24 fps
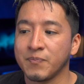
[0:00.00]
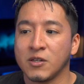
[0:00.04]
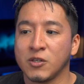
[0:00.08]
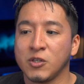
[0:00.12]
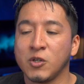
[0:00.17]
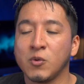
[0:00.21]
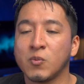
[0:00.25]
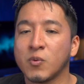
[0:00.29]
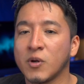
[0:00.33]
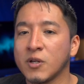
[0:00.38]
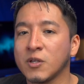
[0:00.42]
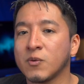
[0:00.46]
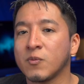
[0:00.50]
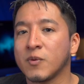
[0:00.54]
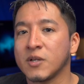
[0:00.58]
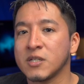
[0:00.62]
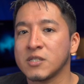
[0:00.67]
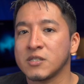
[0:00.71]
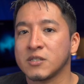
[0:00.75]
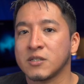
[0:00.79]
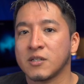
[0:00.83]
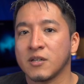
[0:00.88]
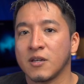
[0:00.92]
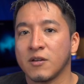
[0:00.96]
You run a
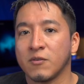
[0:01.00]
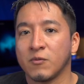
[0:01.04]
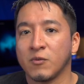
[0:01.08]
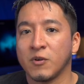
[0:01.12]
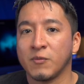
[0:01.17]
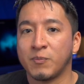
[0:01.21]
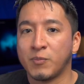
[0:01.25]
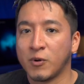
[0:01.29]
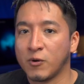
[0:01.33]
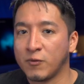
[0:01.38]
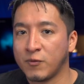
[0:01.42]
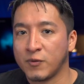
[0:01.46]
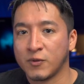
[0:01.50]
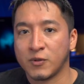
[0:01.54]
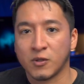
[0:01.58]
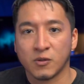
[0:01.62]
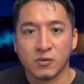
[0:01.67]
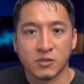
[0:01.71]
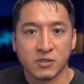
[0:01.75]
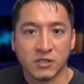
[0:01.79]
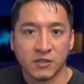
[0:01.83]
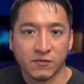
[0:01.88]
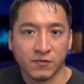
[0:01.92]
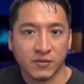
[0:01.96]
risk with both of
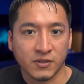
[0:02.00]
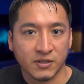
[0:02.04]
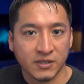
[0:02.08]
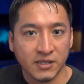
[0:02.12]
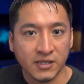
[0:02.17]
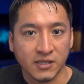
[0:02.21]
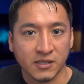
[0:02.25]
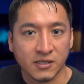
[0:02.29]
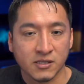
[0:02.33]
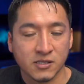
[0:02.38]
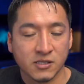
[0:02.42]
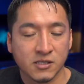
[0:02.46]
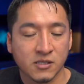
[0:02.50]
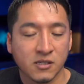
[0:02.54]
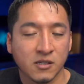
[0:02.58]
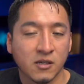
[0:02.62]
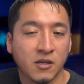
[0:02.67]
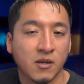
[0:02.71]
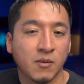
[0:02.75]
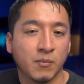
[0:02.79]
those different things.